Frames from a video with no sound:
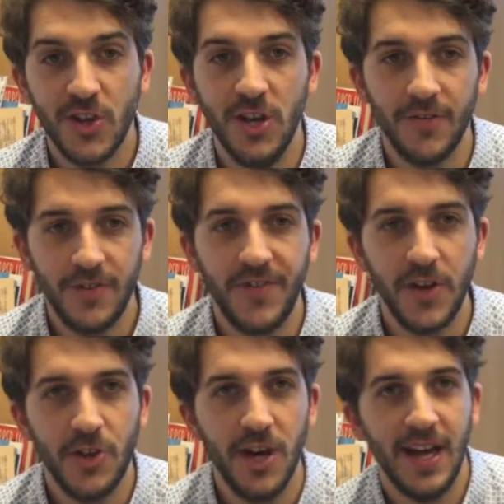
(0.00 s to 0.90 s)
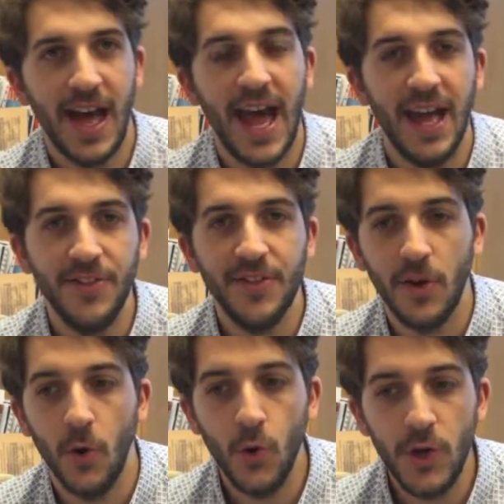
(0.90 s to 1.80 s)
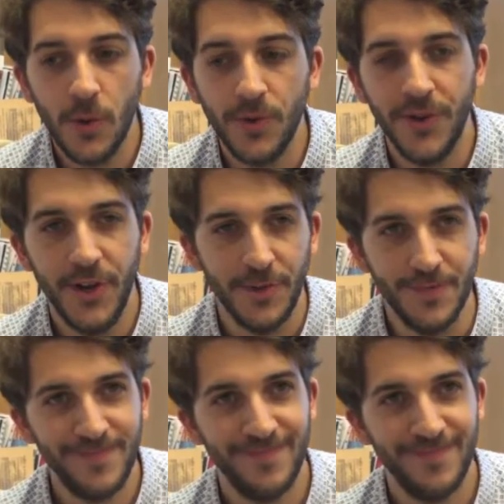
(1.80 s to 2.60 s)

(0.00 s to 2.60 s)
Good luck for the future and all you go on to do.